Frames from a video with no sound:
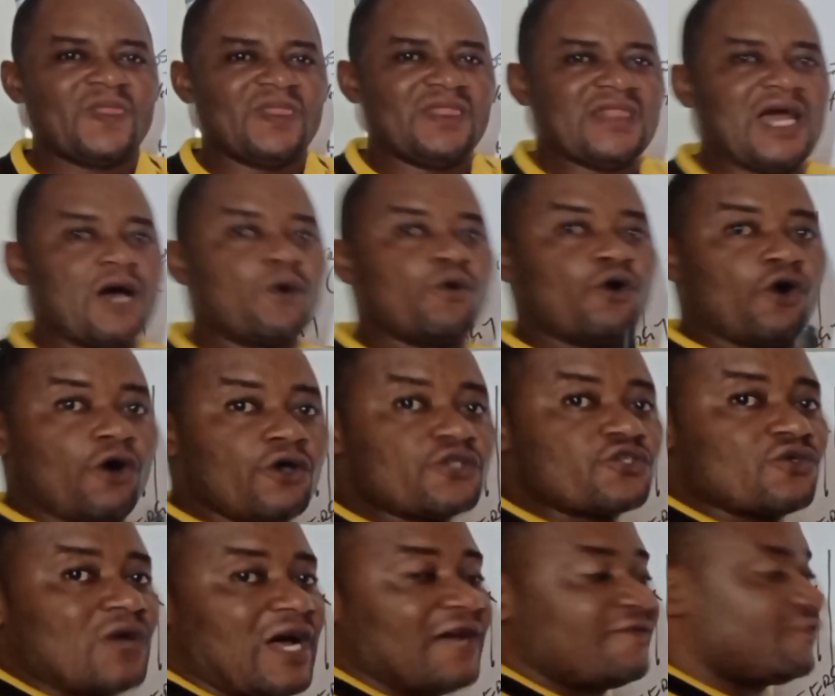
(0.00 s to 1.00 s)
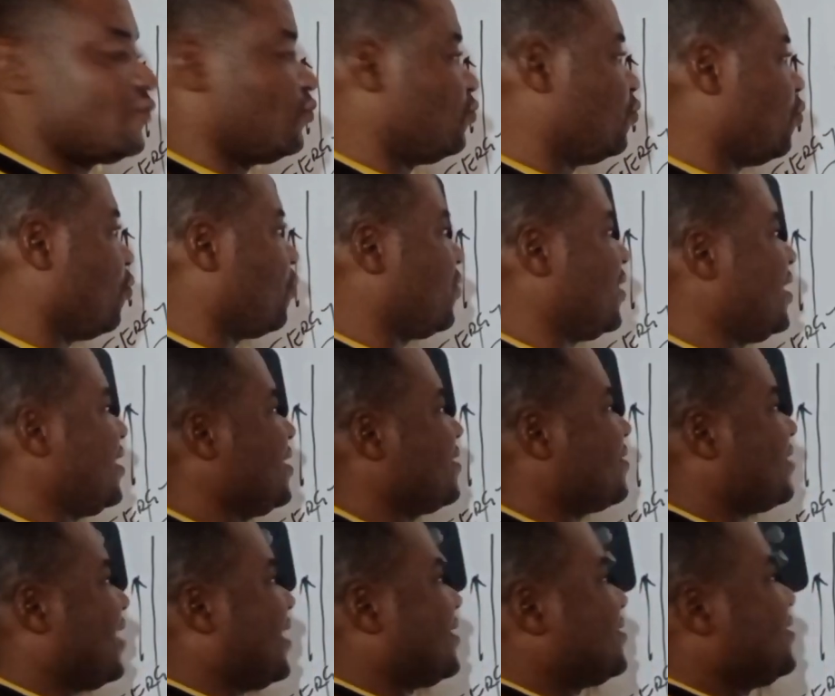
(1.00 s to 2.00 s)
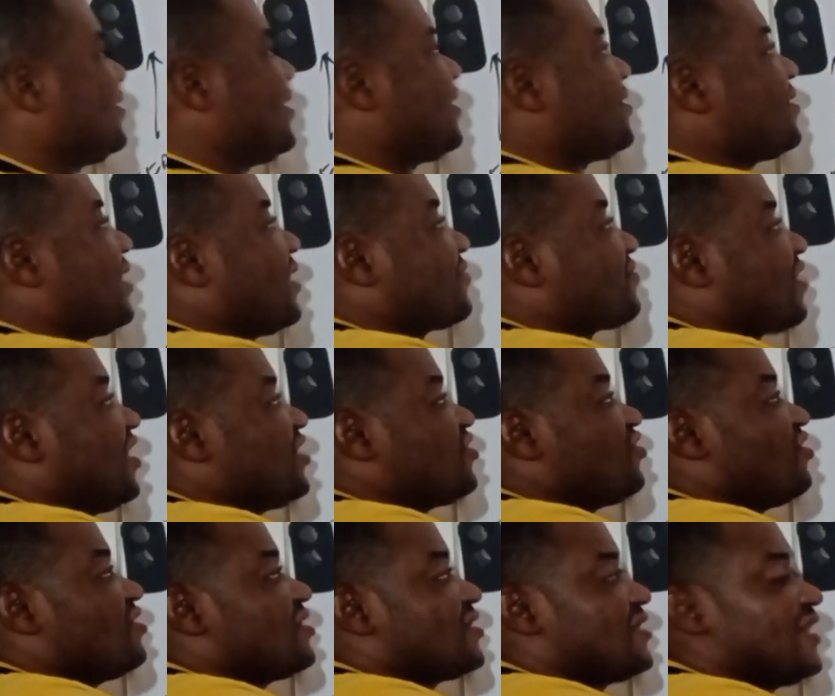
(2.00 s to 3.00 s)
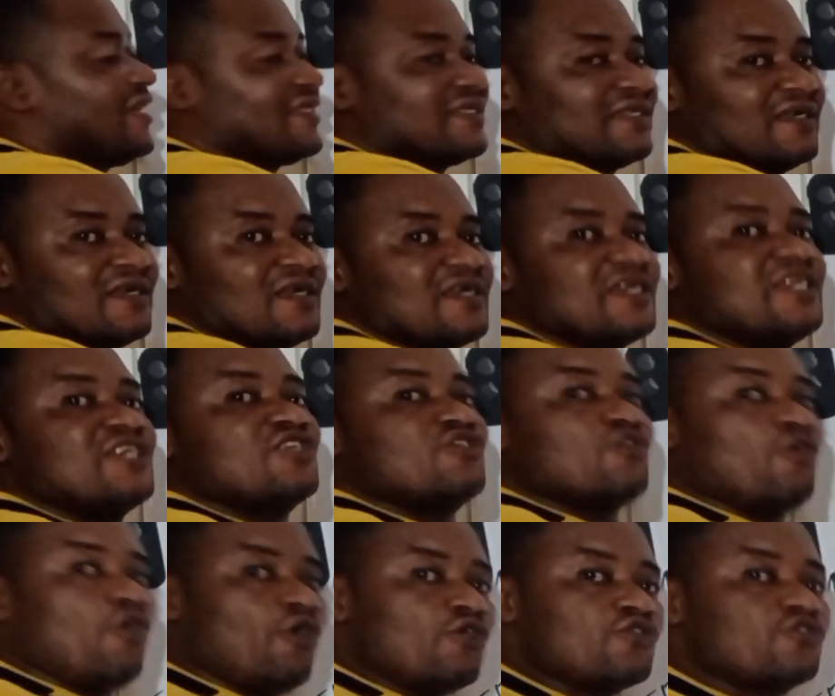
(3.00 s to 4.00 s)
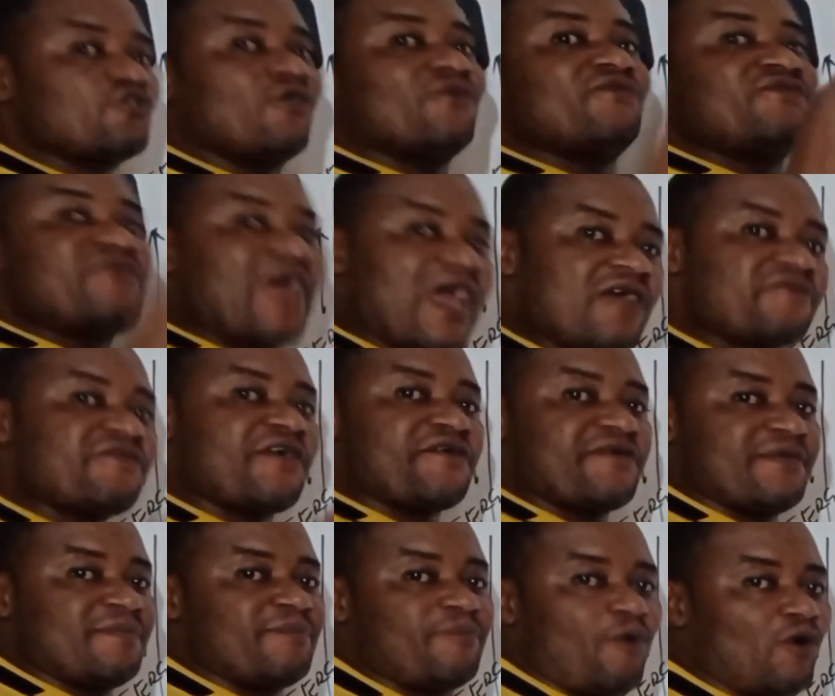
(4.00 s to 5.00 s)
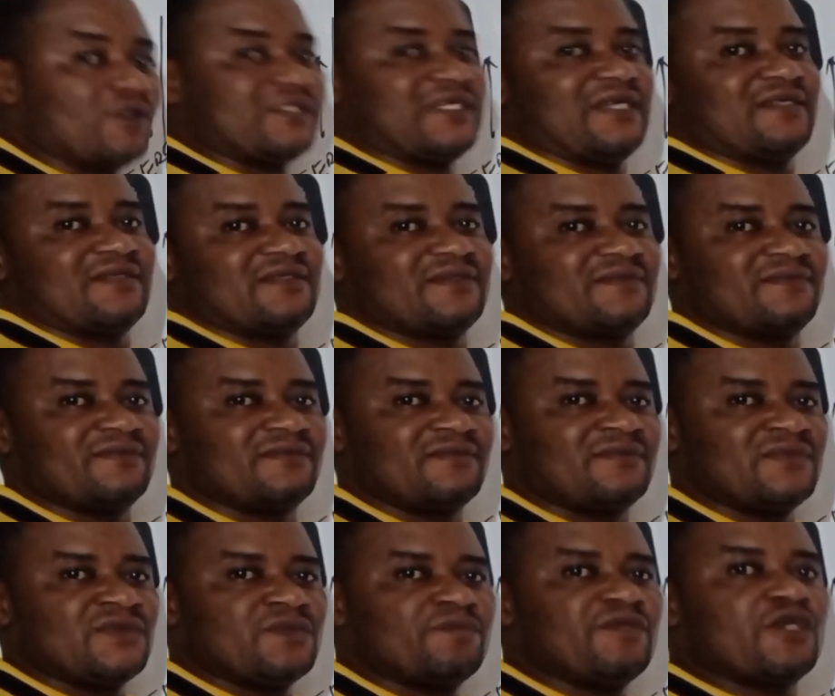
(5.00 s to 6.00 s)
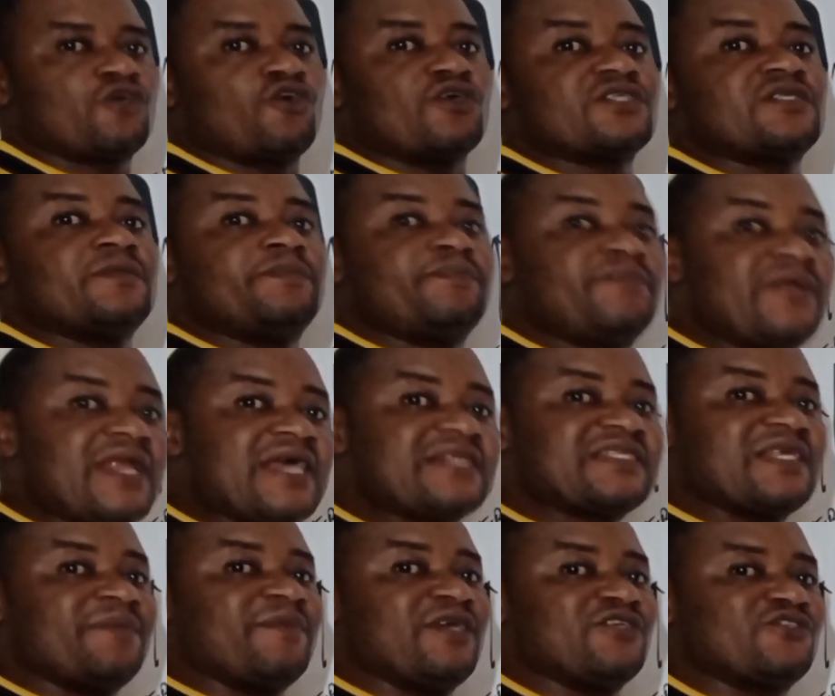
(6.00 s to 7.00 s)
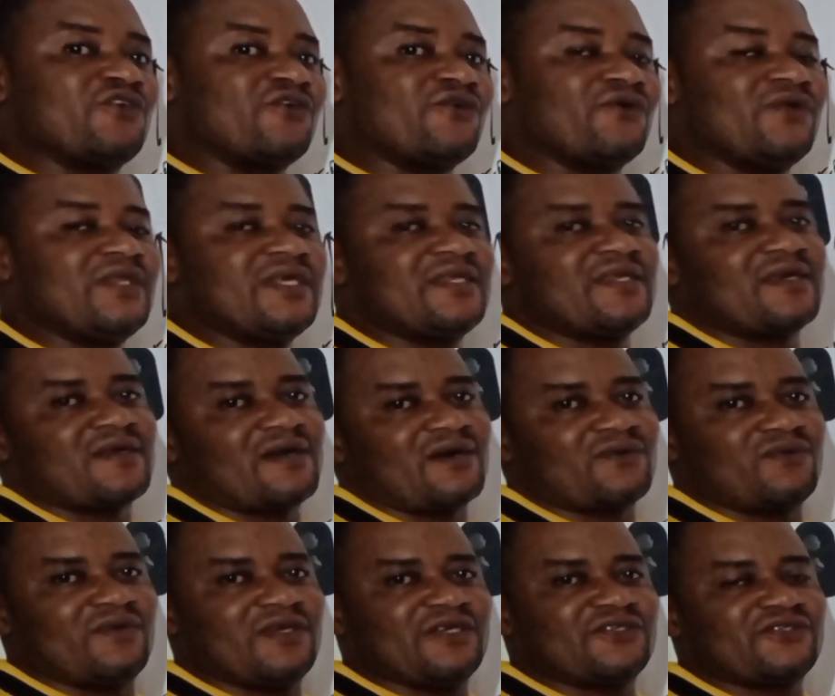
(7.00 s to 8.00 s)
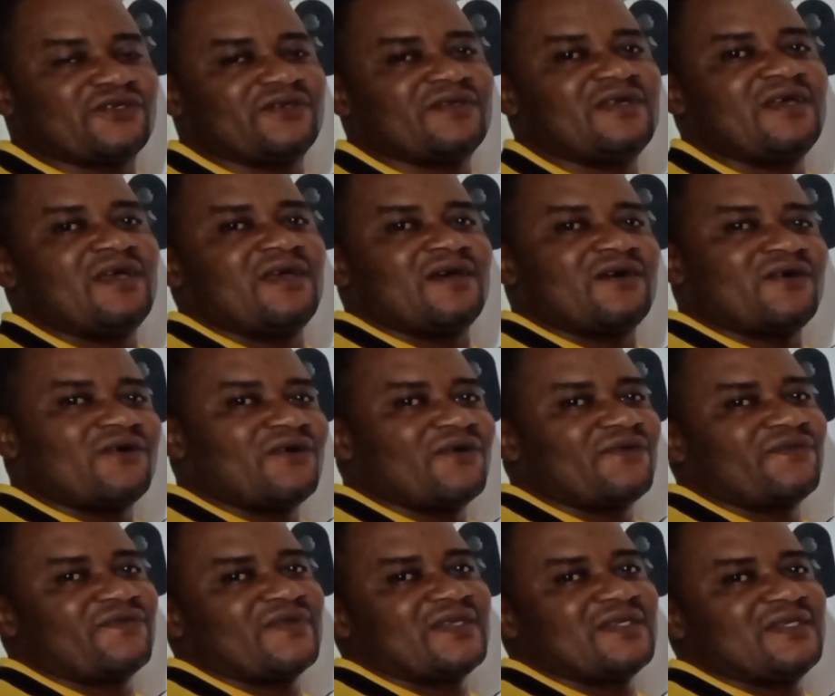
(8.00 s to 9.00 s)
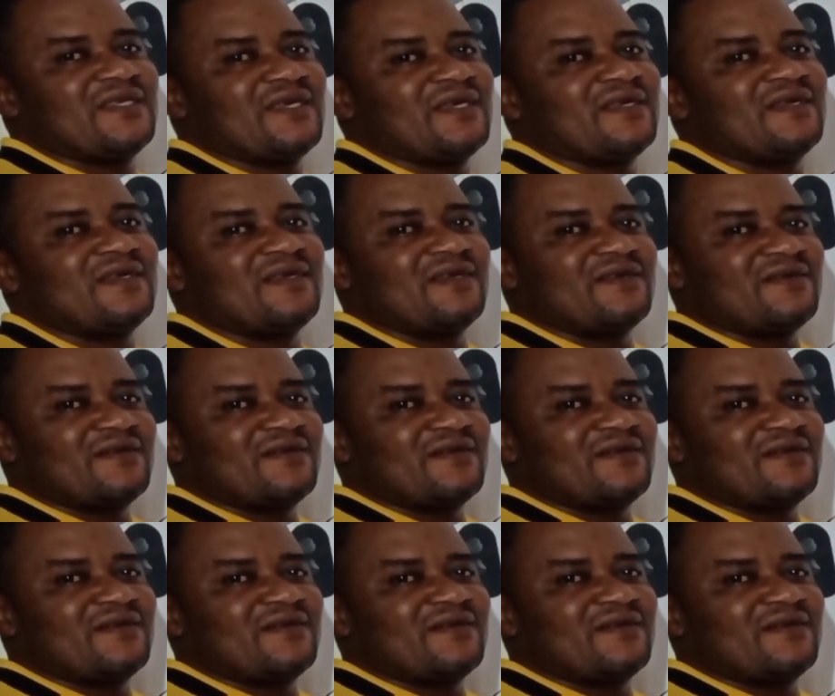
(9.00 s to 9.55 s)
Now we also have to know that this transition state is also very, very important because it plays a major role in the calculation of the